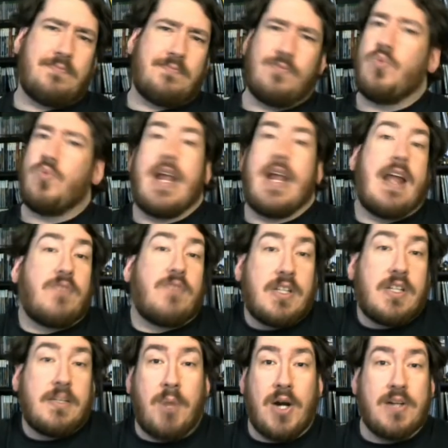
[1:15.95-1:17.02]

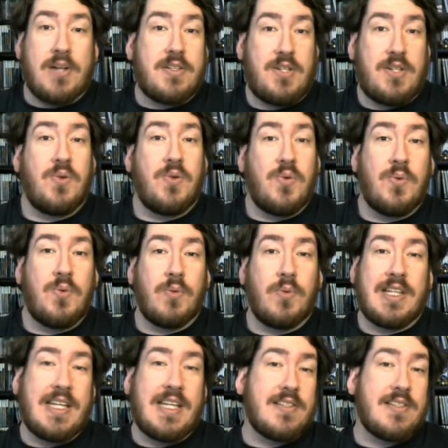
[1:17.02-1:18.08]
whenever part 2
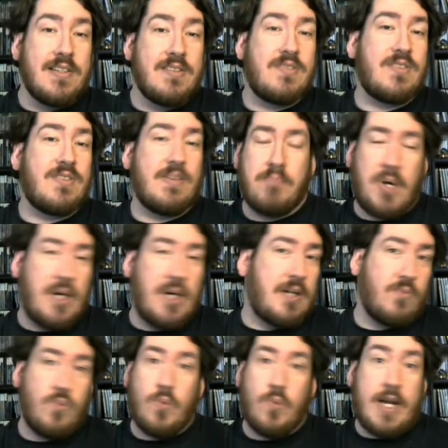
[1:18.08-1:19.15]
releases and part
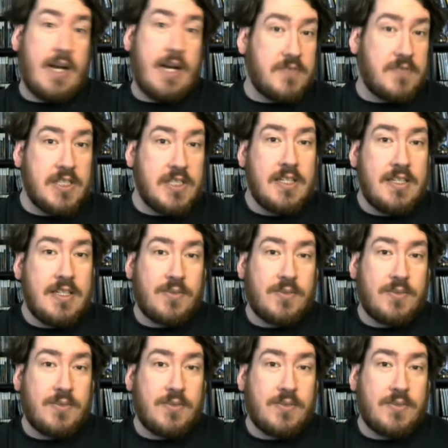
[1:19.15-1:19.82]
whatever